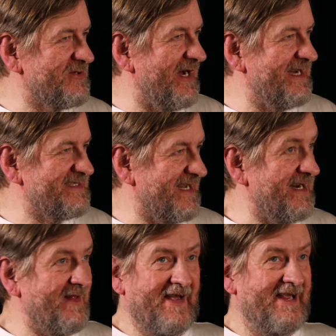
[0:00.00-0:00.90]
saw it as a kind
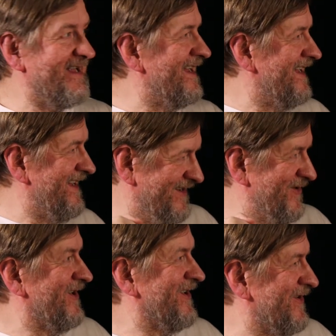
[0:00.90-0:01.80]
of like,
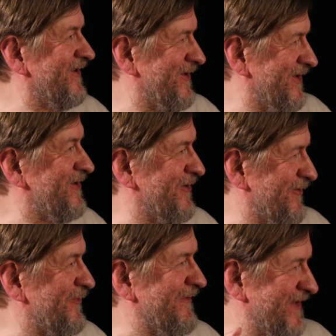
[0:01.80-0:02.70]

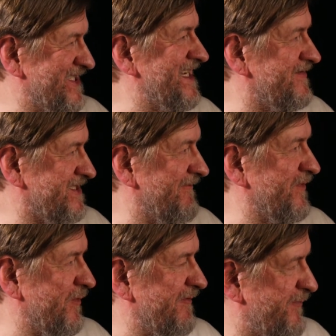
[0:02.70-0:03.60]
we've achieved something, we've